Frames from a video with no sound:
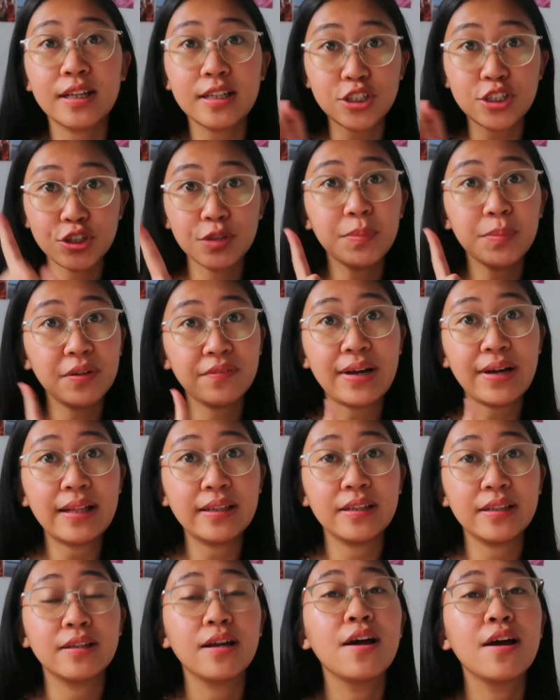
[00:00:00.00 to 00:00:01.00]
It should be
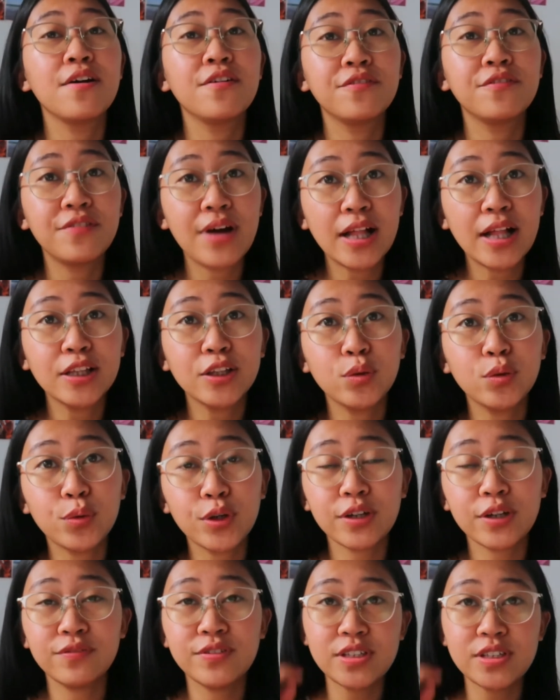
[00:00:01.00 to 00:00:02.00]
valid
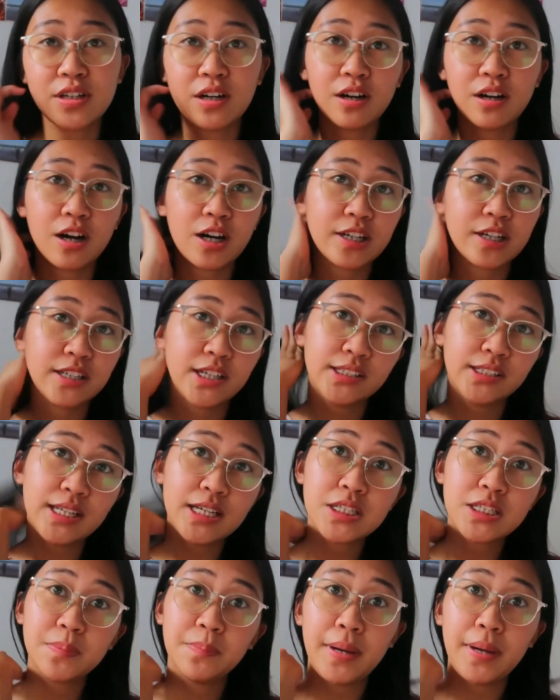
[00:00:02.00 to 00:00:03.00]
work visa card, not
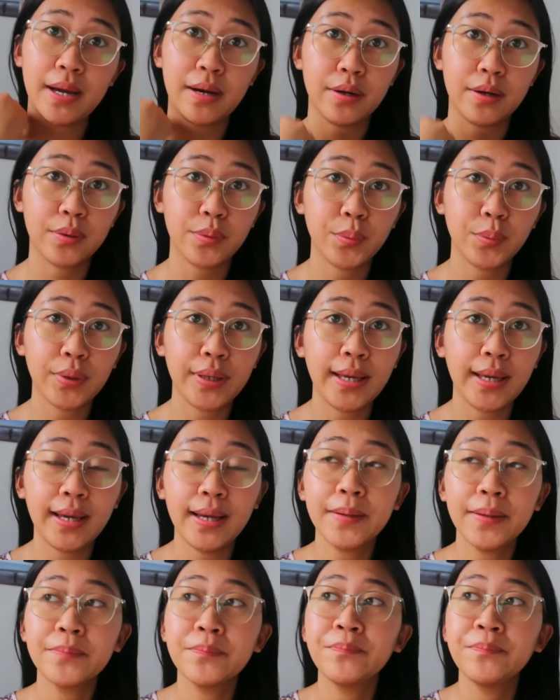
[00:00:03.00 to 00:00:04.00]
expired,
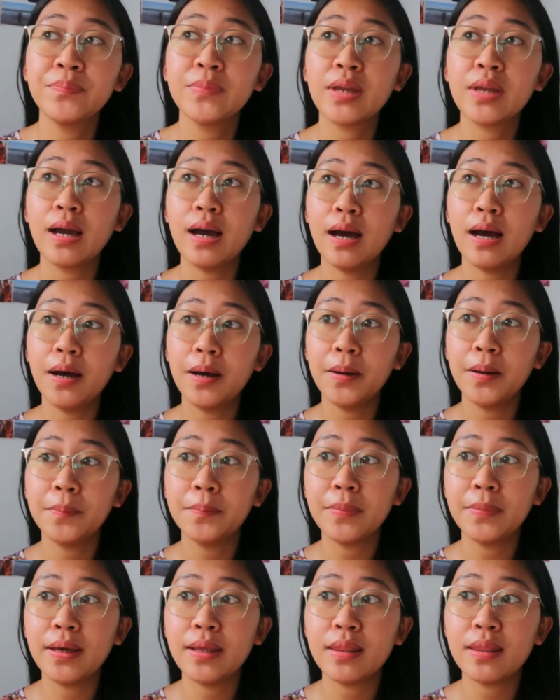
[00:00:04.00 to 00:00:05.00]
okay?
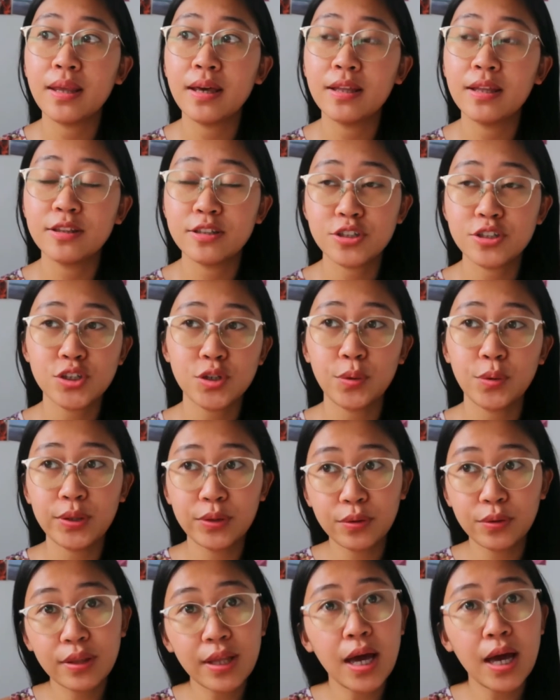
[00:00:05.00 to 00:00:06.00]
And then show it
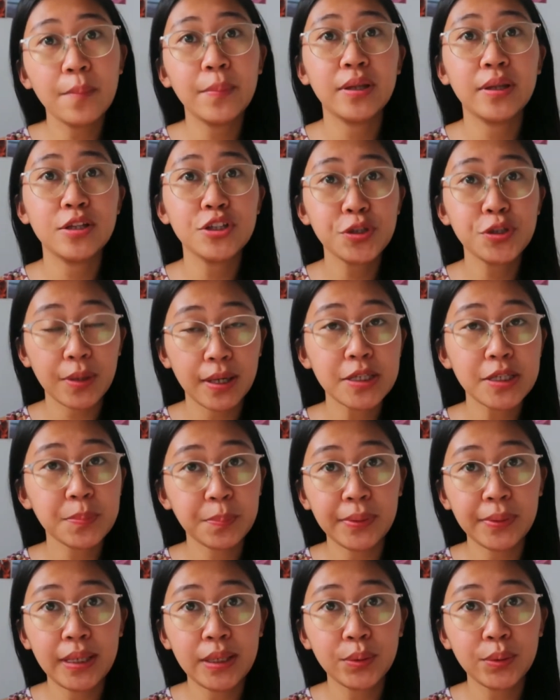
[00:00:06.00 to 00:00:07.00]
to them and then
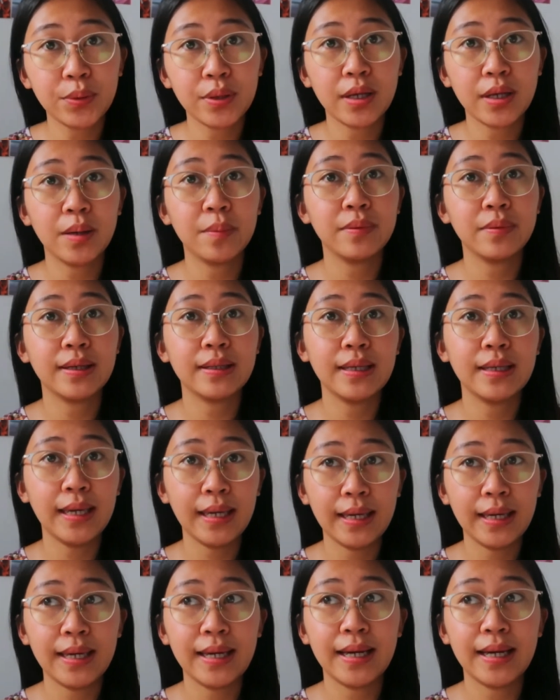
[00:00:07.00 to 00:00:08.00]
explain to them that,
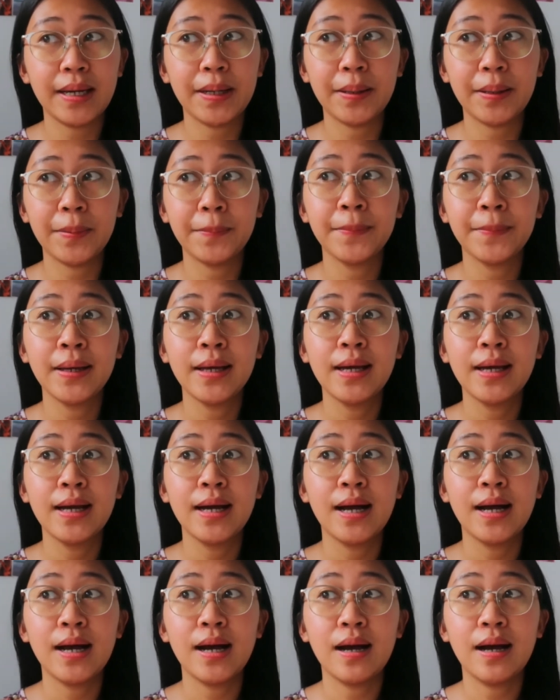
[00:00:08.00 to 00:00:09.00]
hey,
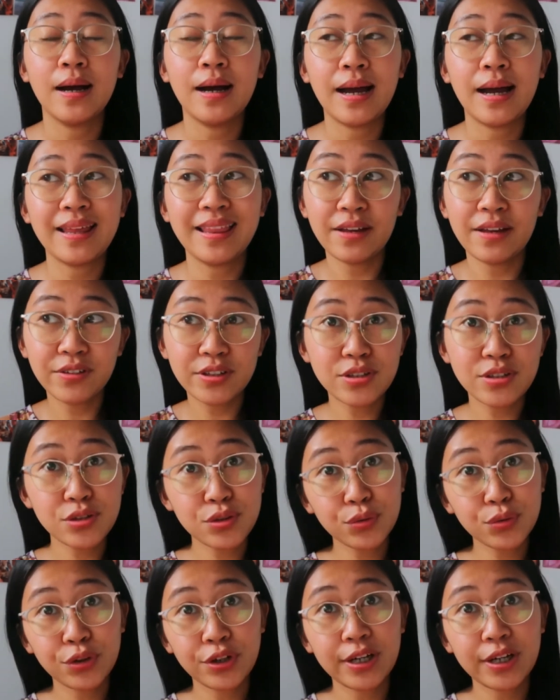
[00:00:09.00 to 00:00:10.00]
I left as a
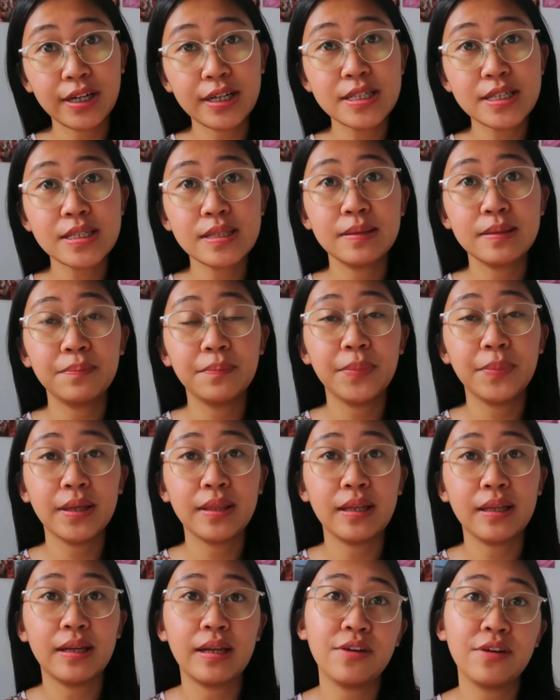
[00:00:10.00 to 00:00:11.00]
tourist,
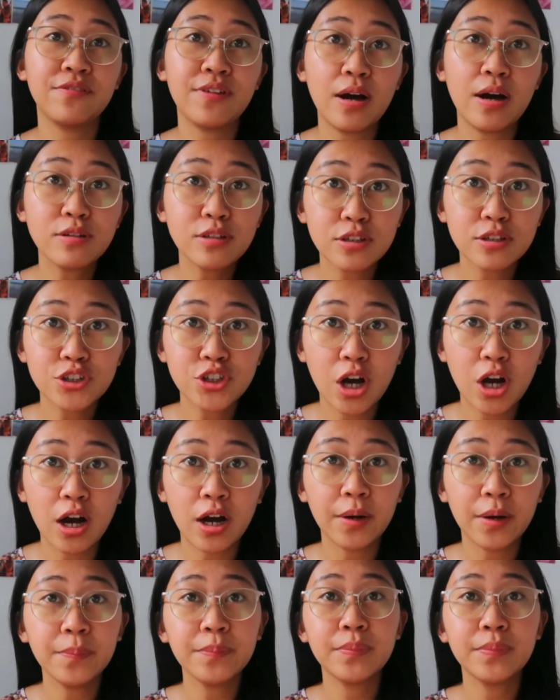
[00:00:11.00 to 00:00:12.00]
but then I found a
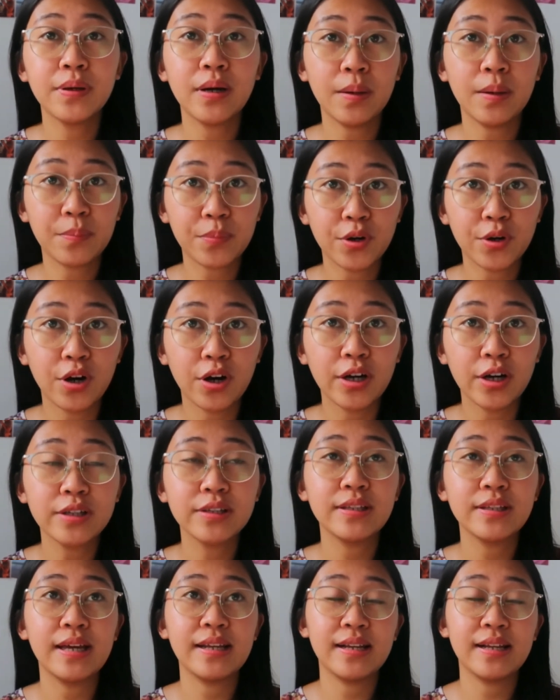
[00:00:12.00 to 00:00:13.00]
job abroad
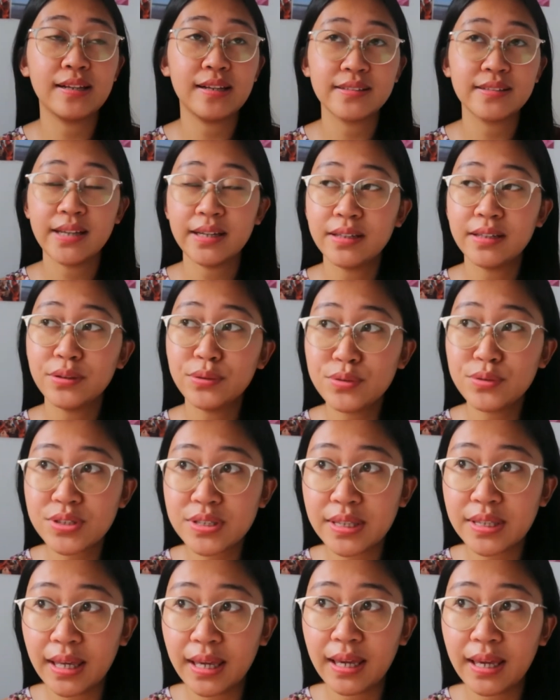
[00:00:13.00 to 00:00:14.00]
and I decided to
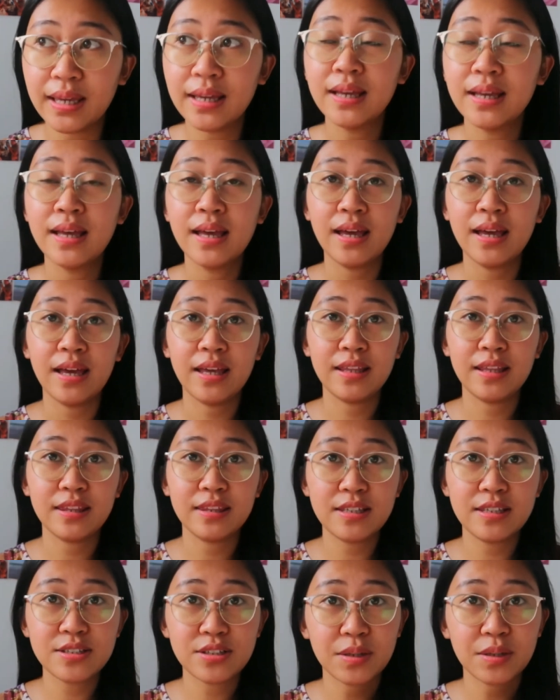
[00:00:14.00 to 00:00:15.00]
stay, and
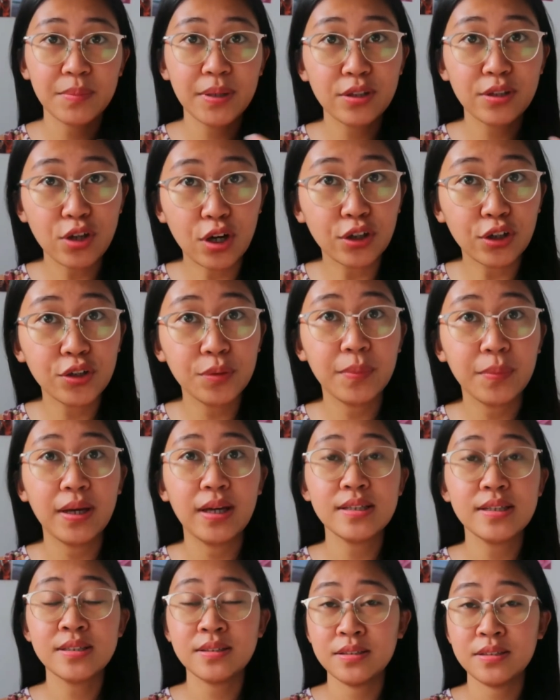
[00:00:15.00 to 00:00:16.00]
these are my
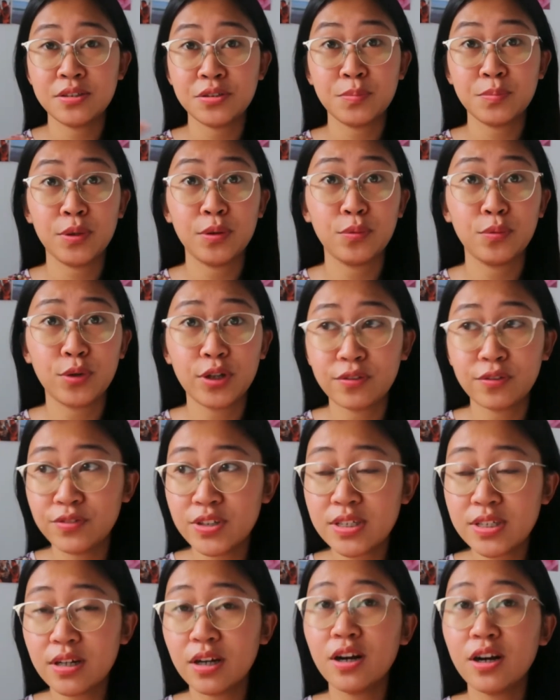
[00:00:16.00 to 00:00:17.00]
documents. This is my work
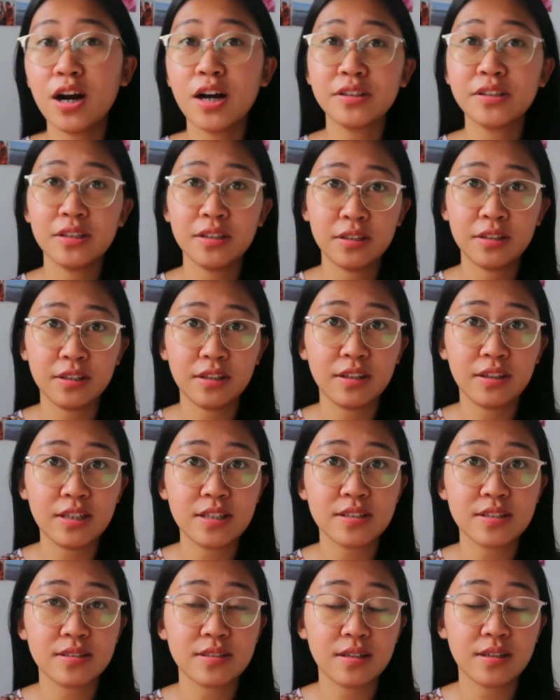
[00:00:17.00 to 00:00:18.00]
visa card, and
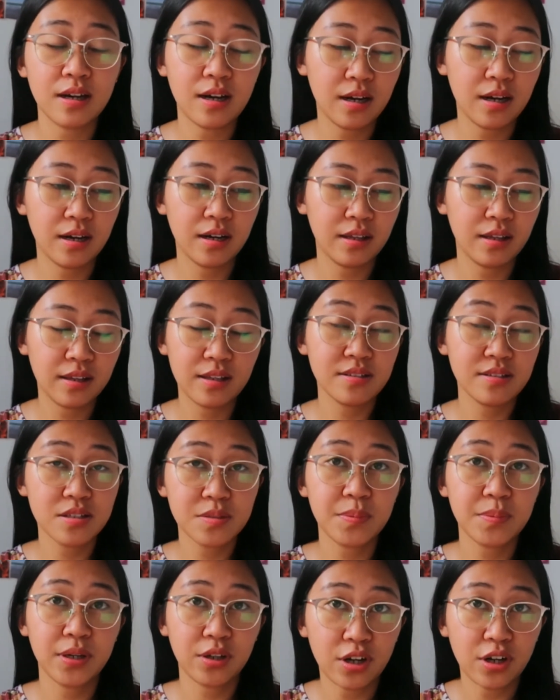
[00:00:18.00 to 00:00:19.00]
this
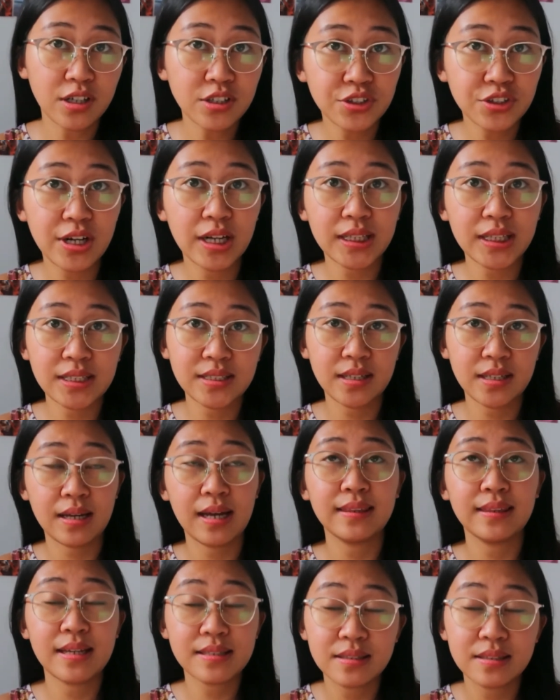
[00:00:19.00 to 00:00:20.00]
is my contract, as
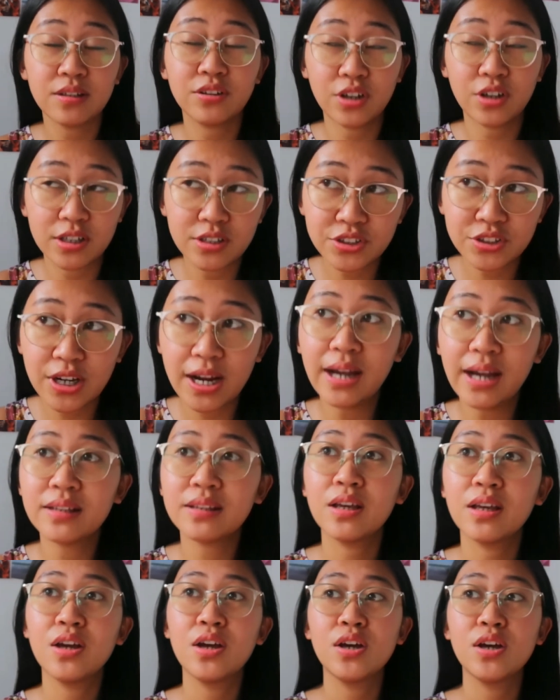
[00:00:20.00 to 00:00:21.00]
attested contract.
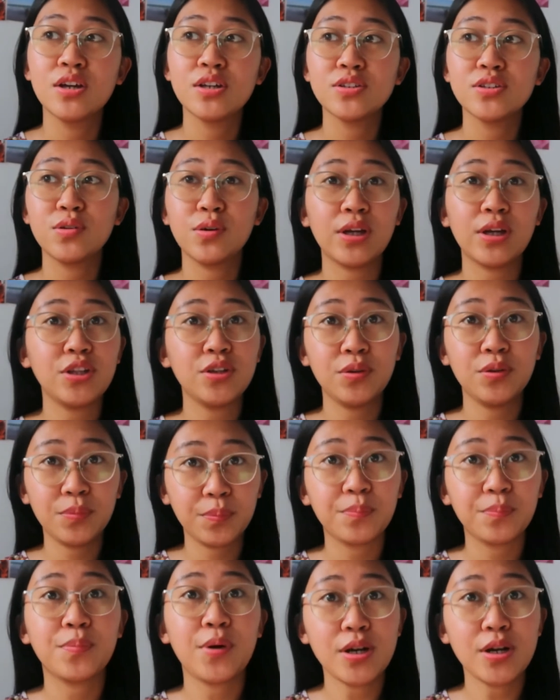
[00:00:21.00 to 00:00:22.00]
So can you
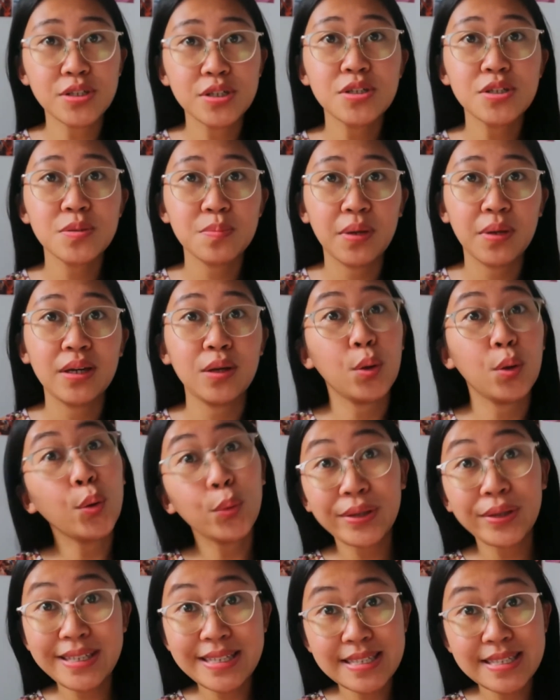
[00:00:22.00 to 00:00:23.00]
process my
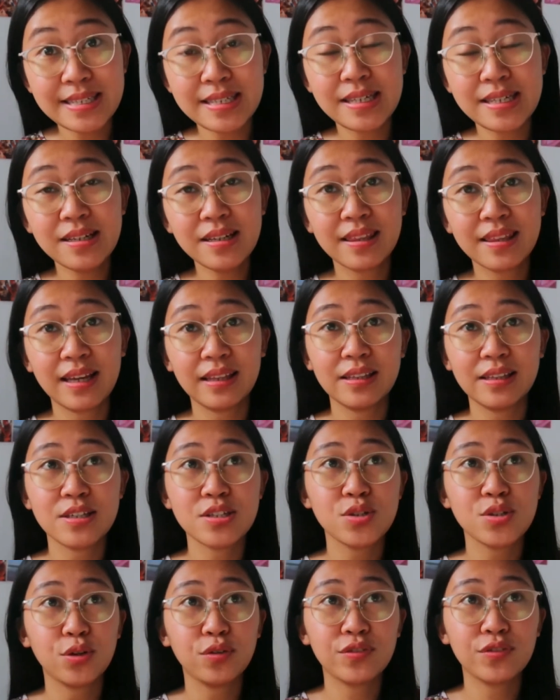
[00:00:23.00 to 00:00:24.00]
OEC, that
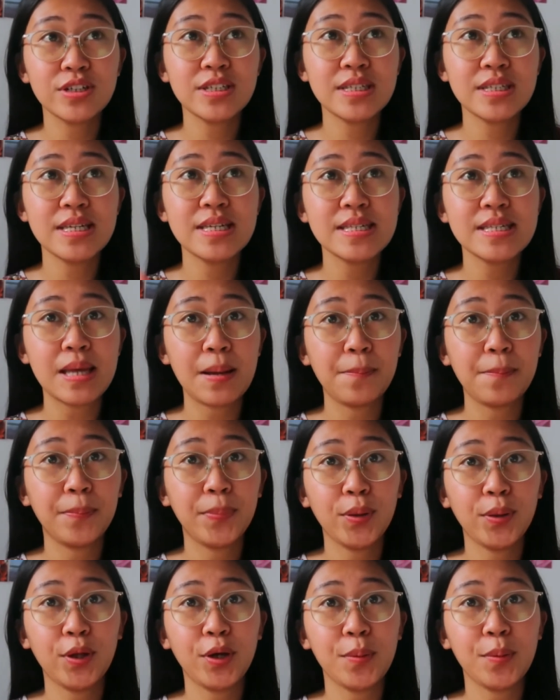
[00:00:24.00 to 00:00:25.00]
is Overseas
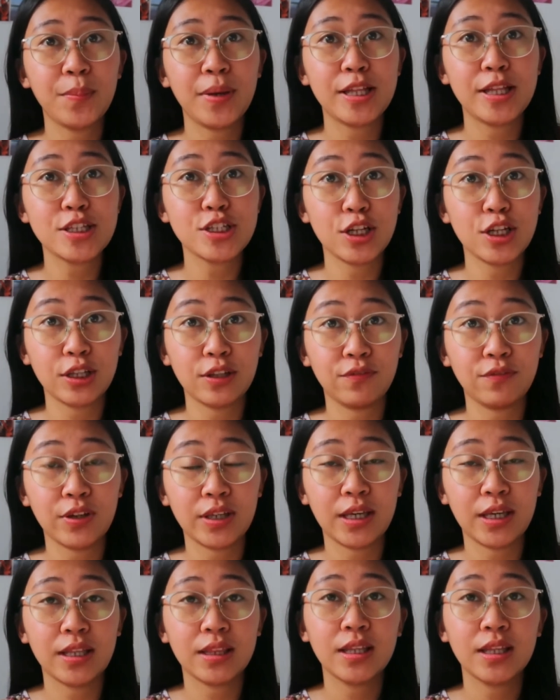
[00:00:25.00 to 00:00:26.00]
Employment
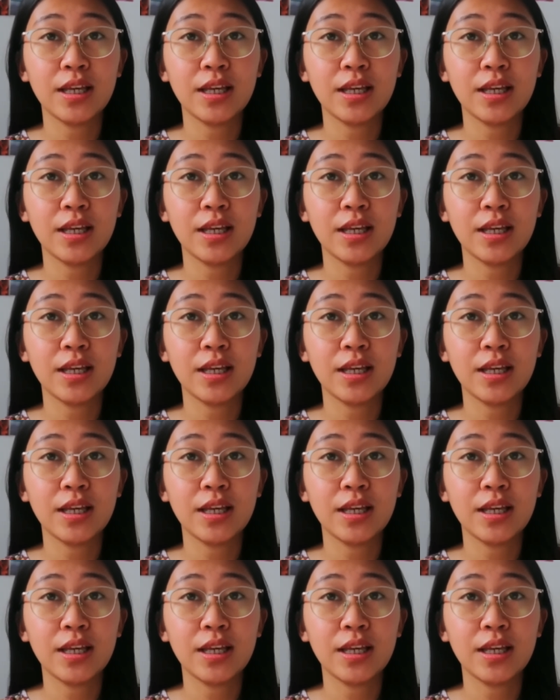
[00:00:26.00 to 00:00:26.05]
Certificate.